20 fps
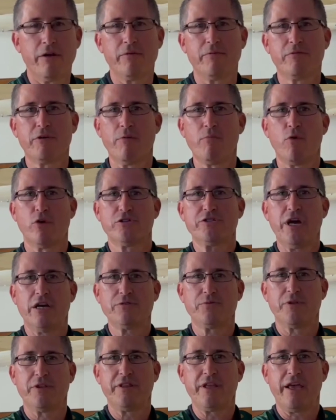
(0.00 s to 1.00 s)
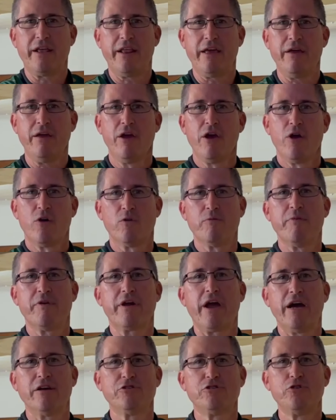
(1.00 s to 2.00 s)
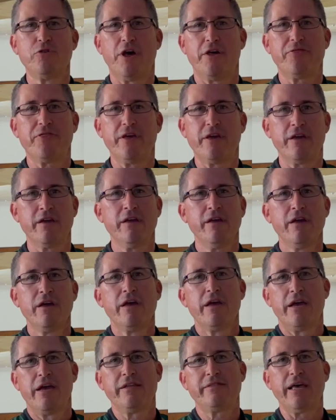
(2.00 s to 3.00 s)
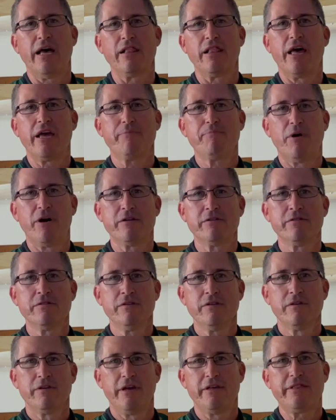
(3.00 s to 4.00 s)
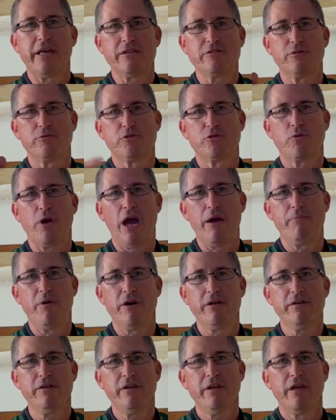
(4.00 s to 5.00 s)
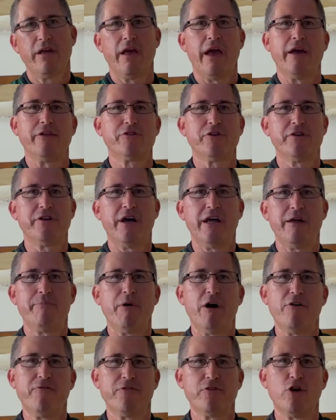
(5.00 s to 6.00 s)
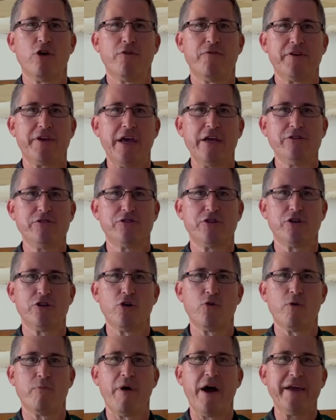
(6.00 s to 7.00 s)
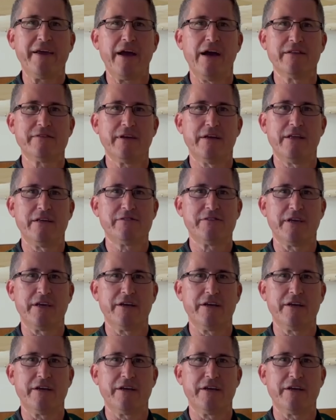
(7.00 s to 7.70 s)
a couple more shots with the DNA. Remember guys, do that thing. Hit that like button, hit that subscribe button, and turn on the bell for notifications so you know when my content hits the